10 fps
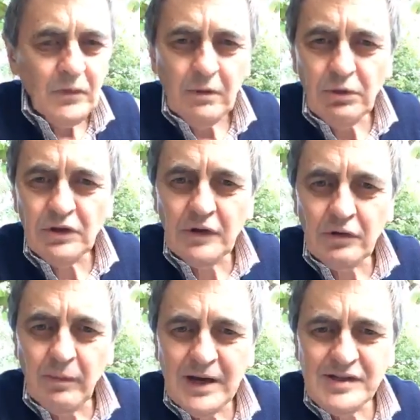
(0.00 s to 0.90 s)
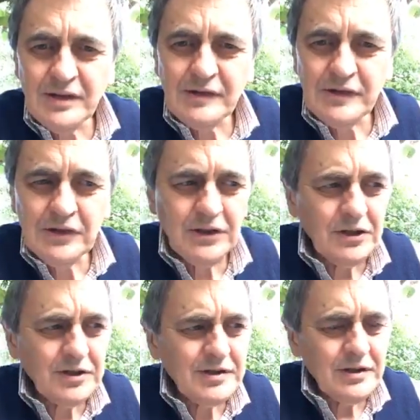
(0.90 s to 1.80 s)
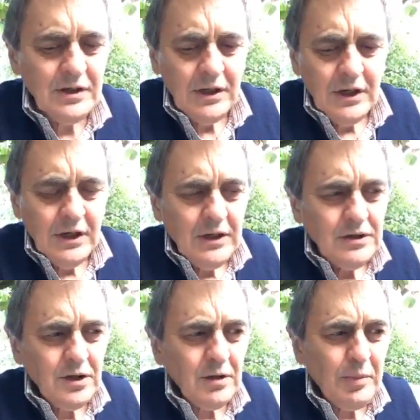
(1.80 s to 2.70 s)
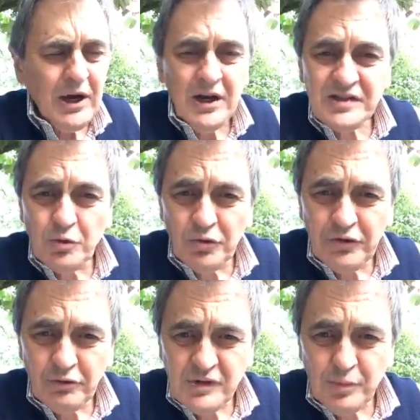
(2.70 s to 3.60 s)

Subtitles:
But the amazing thing is that the past also is a